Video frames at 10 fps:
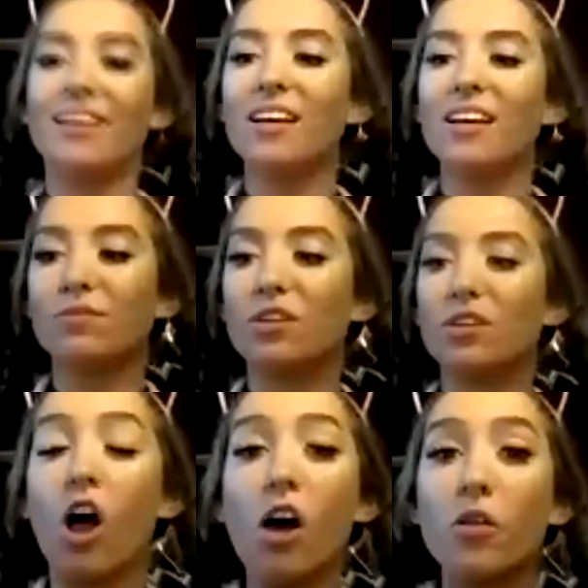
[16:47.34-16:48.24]
Because
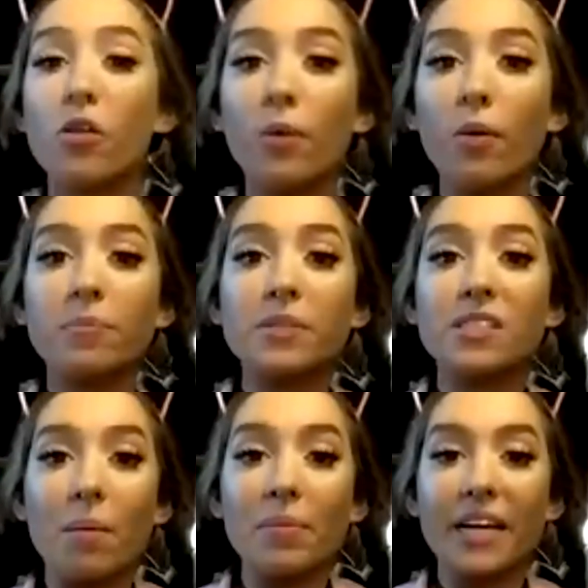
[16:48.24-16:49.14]
I'll throw up
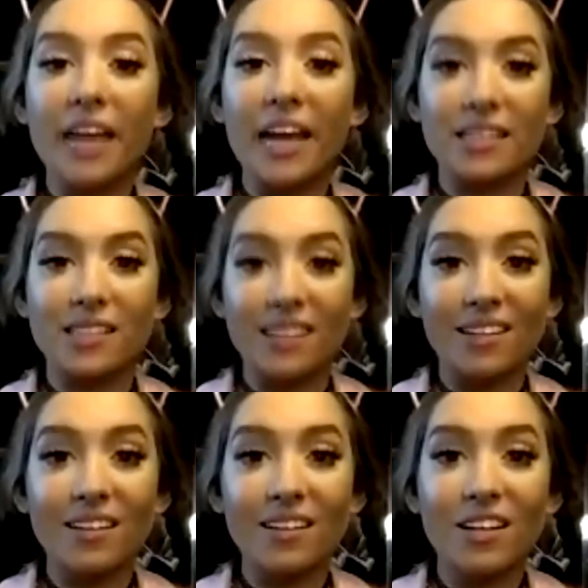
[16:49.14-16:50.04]
stomach acid.
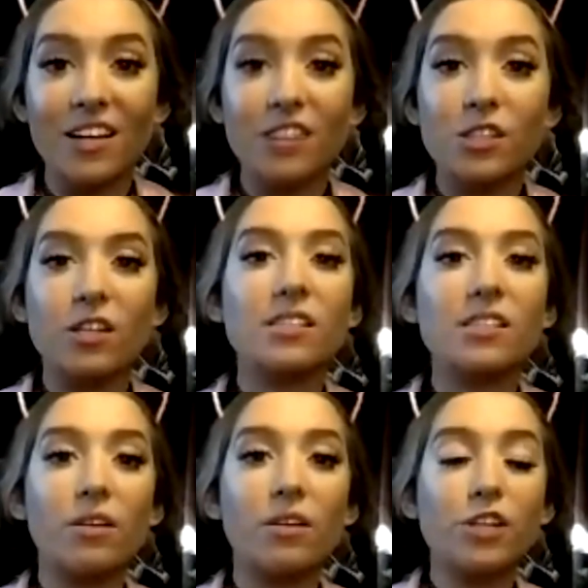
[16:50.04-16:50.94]
So, because I
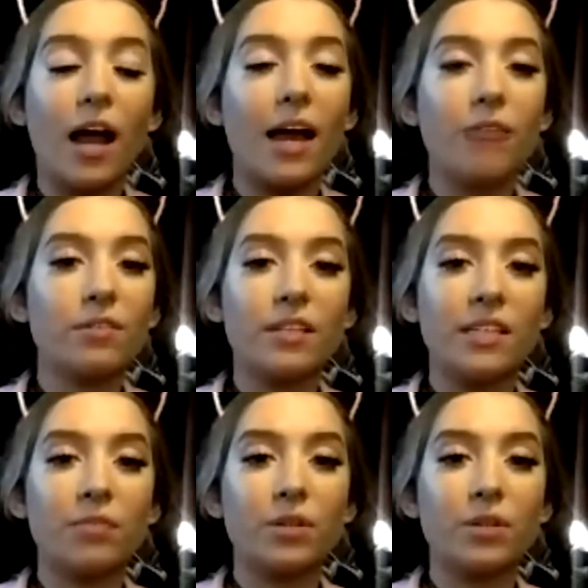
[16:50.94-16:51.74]
don't eat really